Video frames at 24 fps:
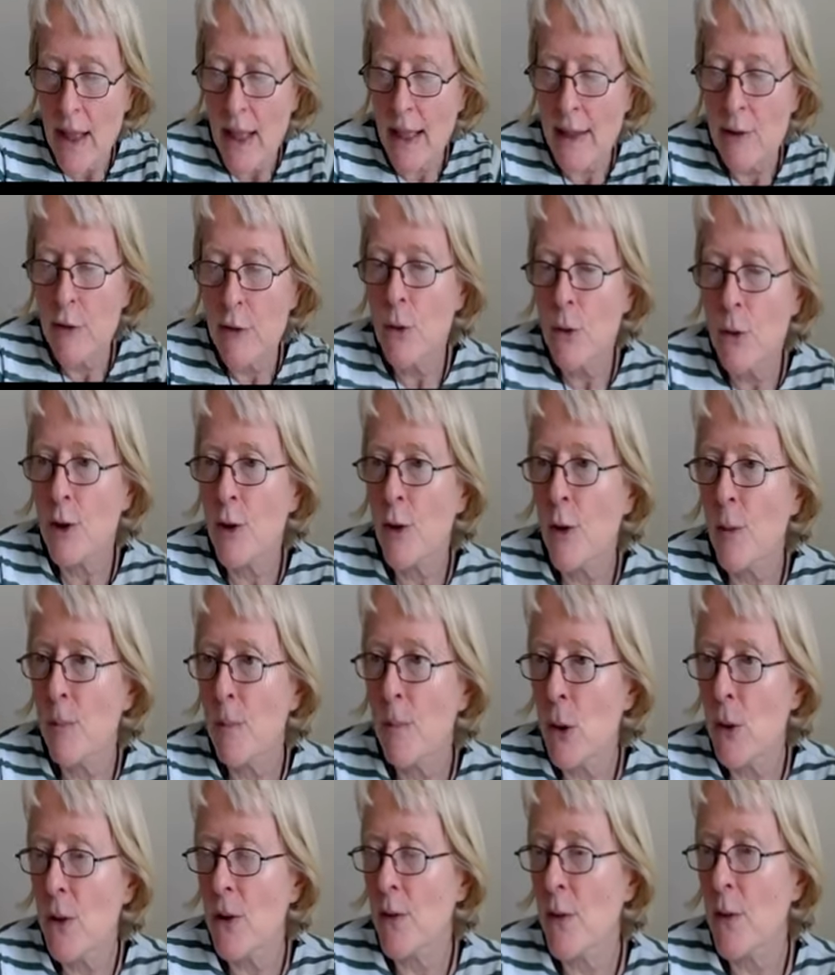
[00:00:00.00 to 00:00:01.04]
If you
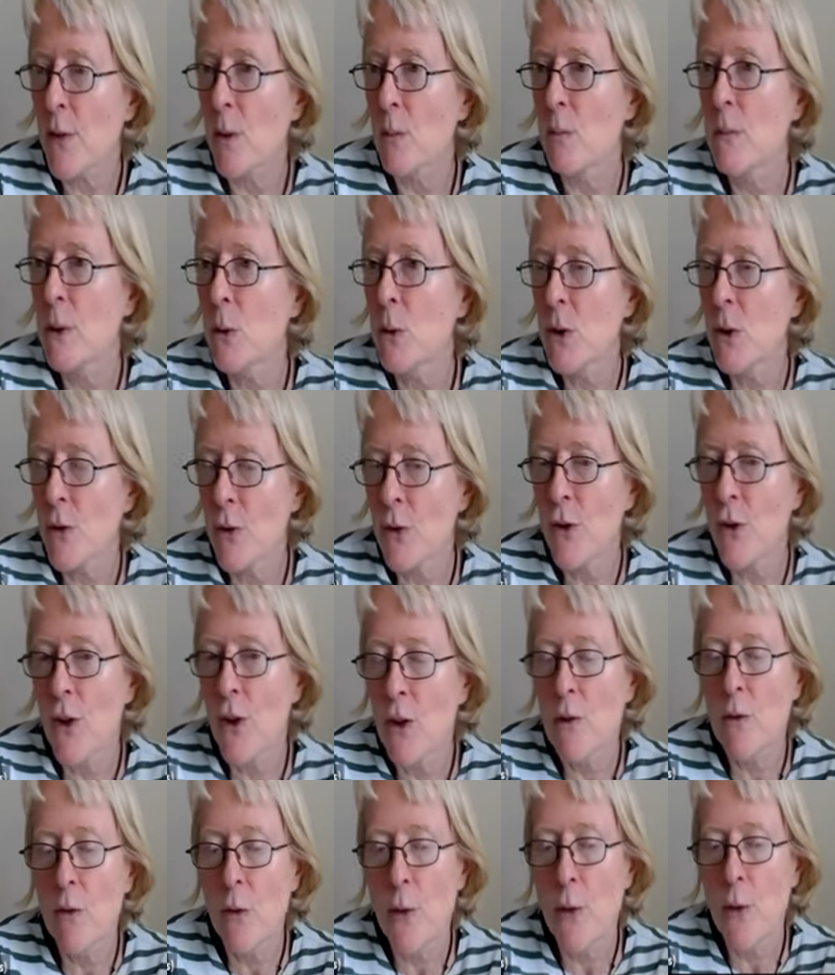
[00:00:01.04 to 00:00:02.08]
exploit them, you can
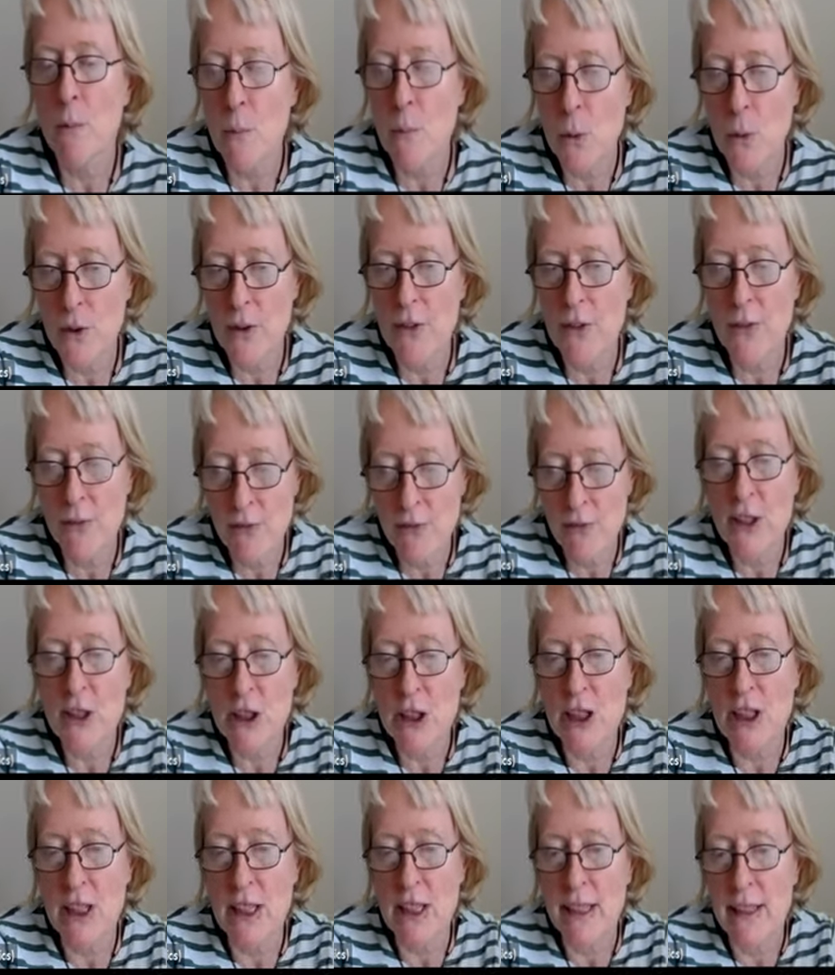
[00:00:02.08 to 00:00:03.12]
solve them more
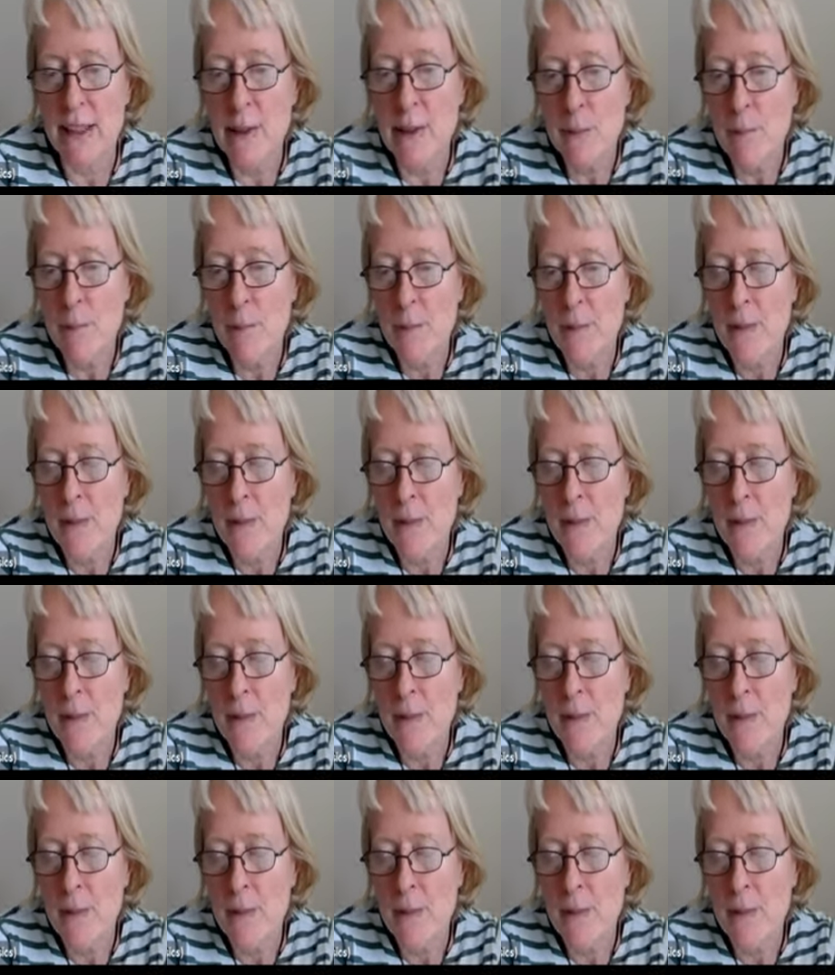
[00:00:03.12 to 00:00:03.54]
efficiently.